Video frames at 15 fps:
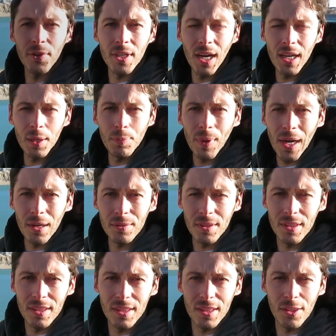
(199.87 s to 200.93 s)
forgot
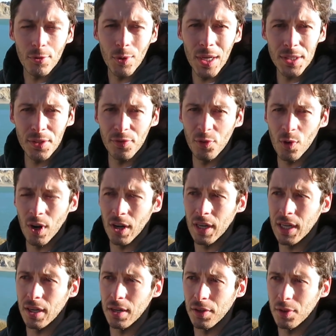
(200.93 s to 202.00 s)
about the reservoir
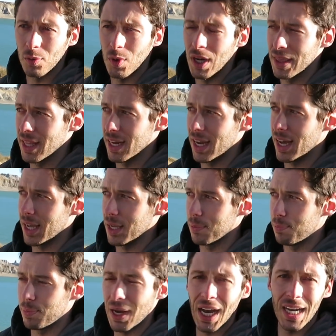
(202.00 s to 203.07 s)
here, the one that I
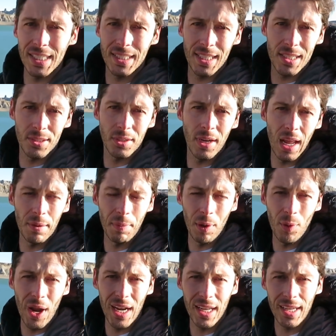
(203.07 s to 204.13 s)
passed yesterday on my
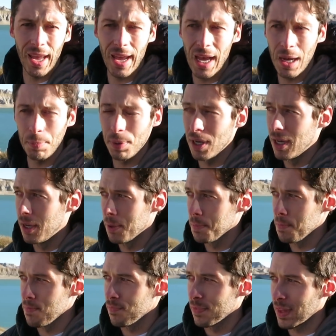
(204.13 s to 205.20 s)
way to camp
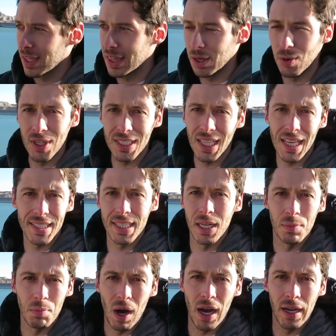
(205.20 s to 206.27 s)
that was less than
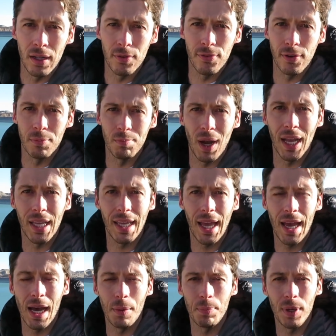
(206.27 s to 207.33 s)
a mile from my
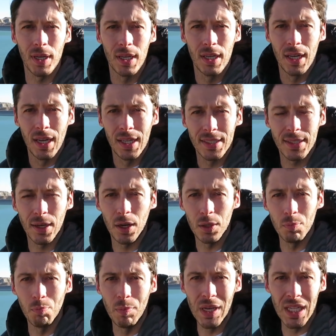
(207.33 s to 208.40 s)
camp. It's
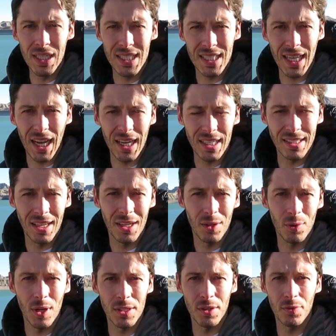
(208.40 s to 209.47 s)
called Millsite
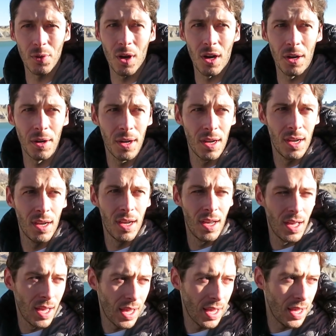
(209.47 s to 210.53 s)
Reservoir,
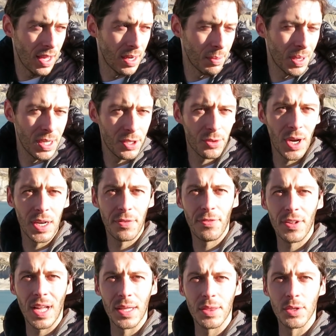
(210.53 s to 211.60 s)
and I'm gonna try to
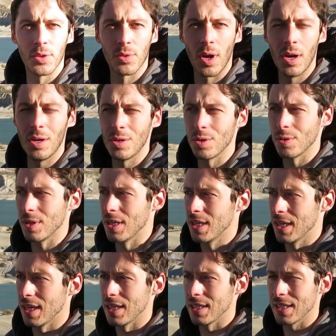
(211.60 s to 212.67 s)
fly the drone
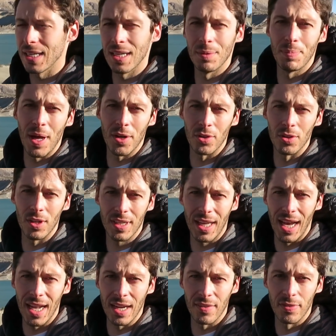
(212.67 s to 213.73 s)
and get a better look
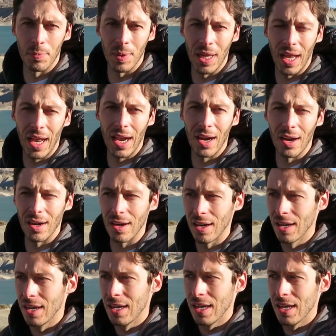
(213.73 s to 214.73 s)
at it from the air.